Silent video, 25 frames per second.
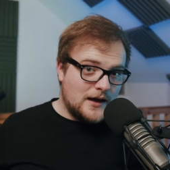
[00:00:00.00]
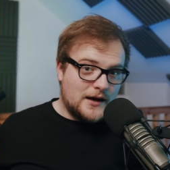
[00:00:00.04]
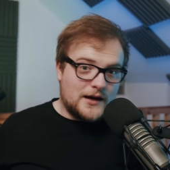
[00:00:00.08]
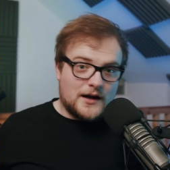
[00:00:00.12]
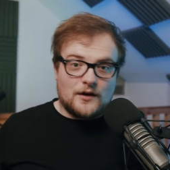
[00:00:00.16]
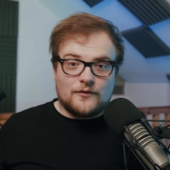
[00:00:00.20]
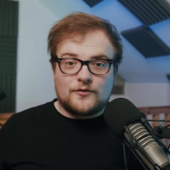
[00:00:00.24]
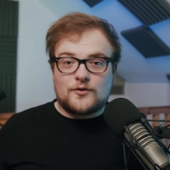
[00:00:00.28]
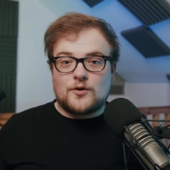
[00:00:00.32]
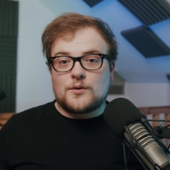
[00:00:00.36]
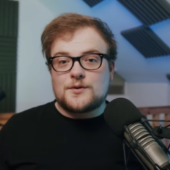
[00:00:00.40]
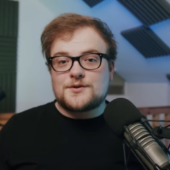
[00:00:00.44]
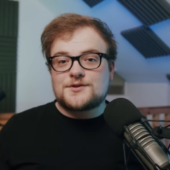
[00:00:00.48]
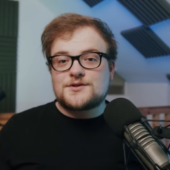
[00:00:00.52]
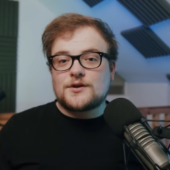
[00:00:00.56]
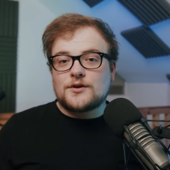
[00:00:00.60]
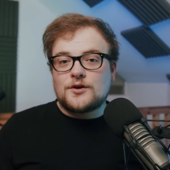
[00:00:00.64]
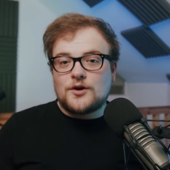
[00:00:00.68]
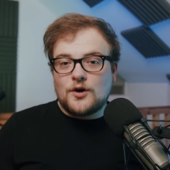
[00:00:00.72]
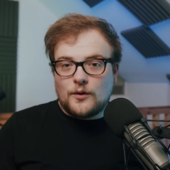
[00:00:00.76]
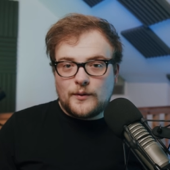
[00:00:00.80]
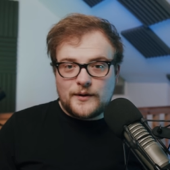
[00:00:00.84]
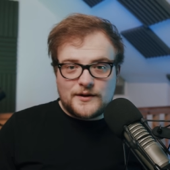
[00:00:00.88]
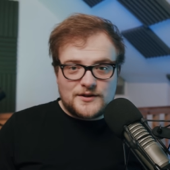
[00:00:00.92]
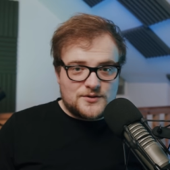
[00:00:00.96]
Now, of course,
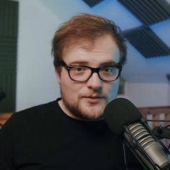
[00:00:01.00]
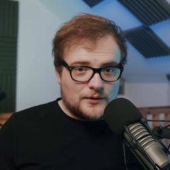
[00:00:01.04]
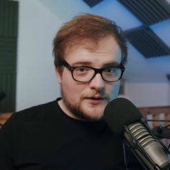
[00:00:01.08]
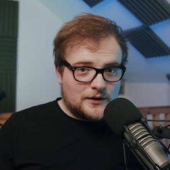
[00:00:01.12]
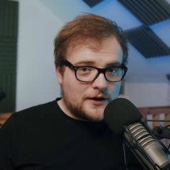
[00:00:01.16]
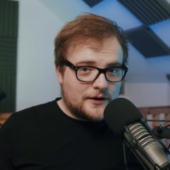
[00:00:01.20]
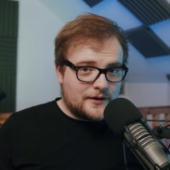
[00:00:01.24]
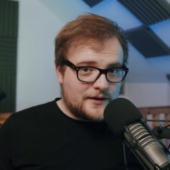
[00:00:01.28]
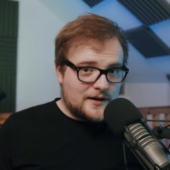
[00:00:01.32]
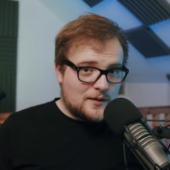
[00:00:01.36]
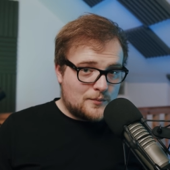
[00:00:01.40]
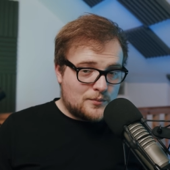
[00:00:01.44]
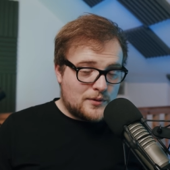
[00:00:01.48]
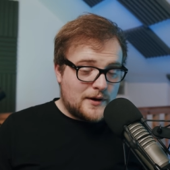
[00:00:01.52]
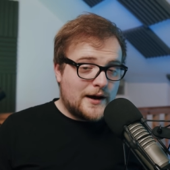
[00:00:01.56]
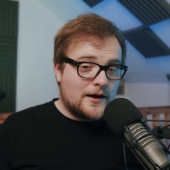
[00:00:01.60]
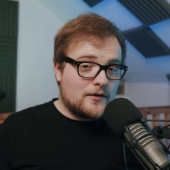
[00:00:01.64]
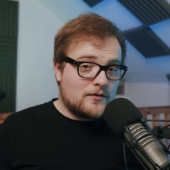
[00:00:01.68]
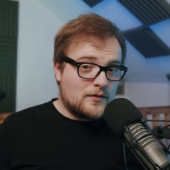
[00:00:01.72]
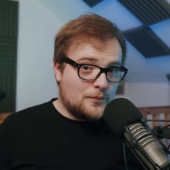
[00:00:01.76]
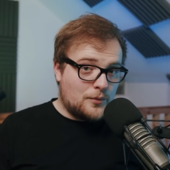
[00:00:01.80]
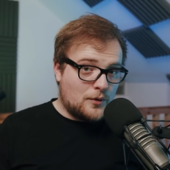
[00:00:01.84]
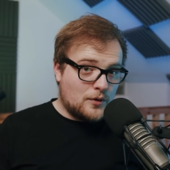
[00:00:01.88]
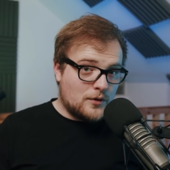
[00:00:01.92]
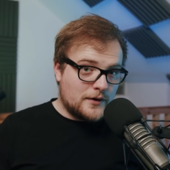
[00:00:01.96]
going to a lot of that prior
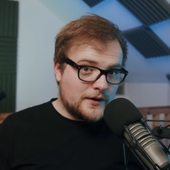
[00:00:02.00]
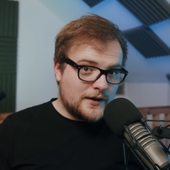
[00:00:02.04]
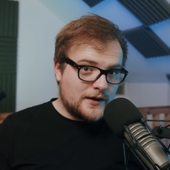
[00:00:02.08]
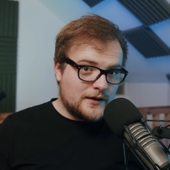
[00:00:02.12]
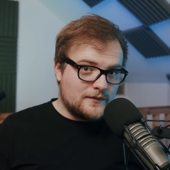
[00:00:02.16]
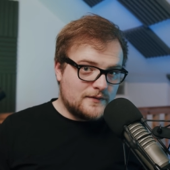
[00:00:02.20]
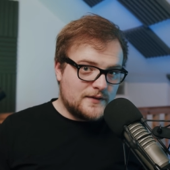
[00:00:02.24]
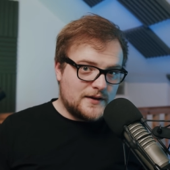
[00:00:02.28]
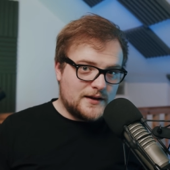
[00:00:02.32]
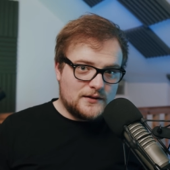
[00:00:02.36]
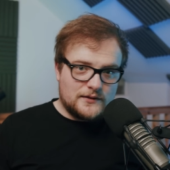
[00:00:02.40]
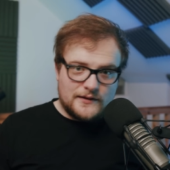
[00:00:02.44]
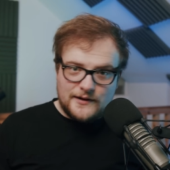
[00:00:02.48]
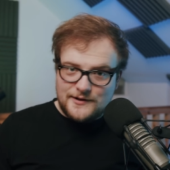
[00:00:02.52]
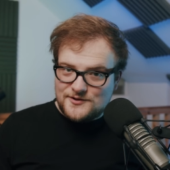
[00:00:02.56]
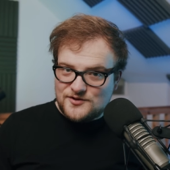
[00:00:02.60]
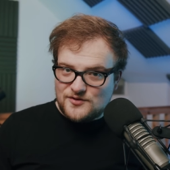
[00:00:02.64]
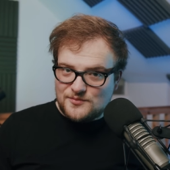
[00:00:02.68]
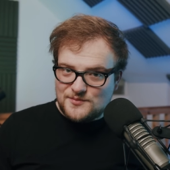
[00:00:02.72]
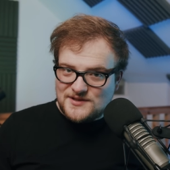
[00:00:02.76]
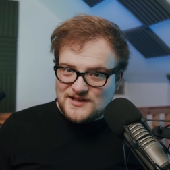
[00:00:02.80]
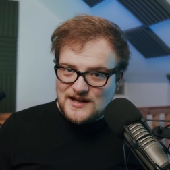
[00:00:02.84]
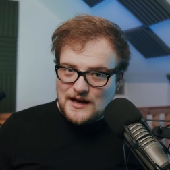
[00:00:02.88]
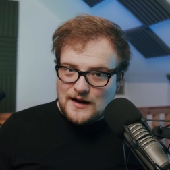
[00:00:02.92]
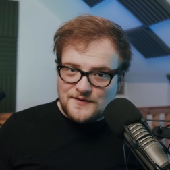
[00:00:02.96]
reporting, the leaks
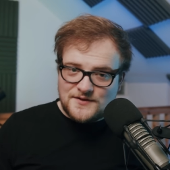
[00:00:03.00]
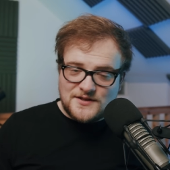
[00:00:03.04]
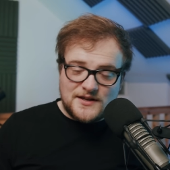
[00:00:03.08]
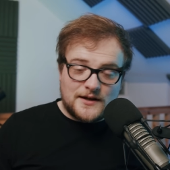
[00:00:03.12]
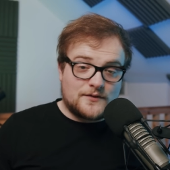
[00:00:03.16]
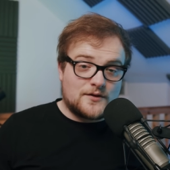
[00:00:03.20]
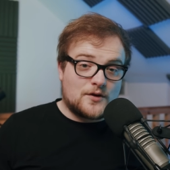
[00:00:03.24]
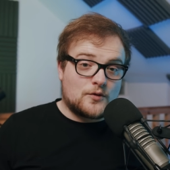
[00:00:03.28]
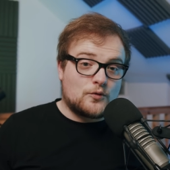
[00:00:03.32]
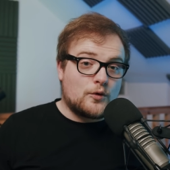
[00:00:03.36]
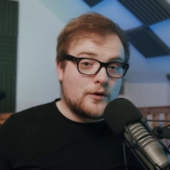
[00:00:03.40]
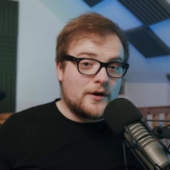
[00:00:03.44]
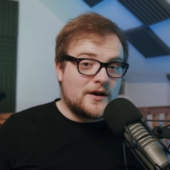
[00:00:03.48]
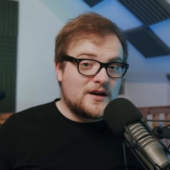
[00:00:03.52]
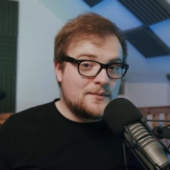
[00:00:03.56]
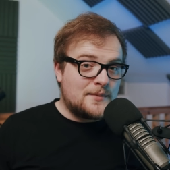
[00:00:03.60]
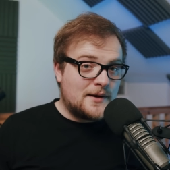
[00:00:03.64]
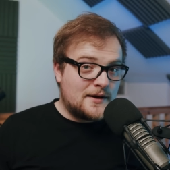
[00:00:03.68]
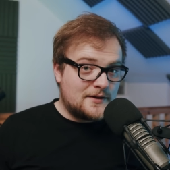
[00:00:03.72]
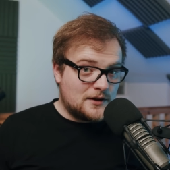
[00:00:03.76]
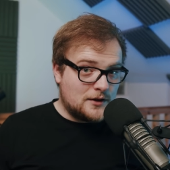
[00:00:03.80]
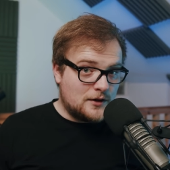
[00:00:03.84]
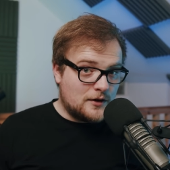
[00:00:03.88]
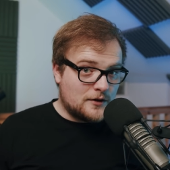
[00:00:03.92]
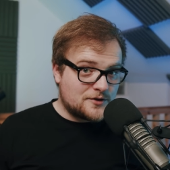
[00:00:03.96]
from staff saying they're worried
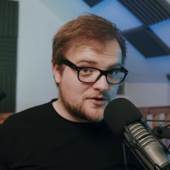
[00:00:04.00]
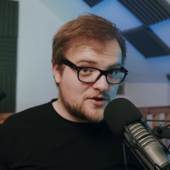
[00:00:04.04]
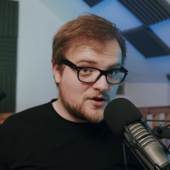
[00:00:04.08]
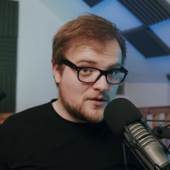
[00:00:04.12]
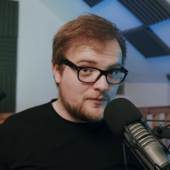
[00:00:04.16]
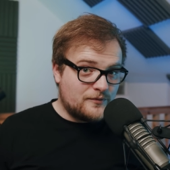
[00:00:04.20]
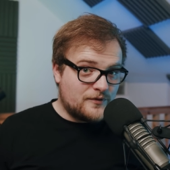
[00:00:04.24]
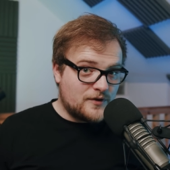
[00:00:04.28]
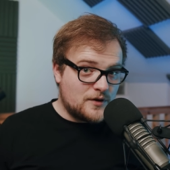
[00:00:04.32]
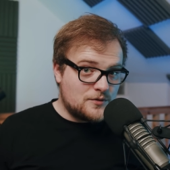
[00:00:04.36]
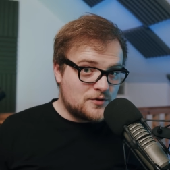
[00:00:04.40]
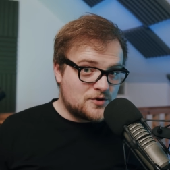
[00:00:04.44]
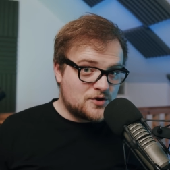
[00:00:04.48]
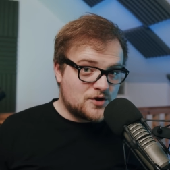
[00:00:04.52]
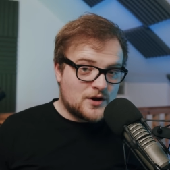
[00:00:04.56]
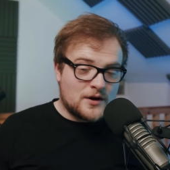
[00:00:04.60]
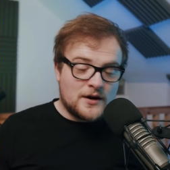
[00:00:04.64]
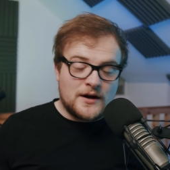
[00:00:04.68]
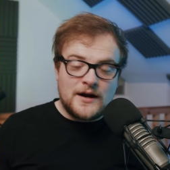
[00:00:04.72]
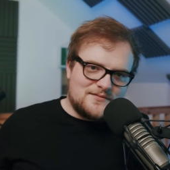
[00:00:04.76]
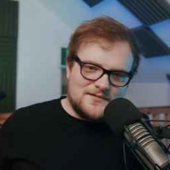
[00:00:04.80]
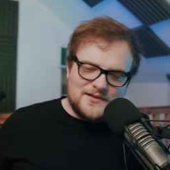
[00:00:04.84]
about the long-term future,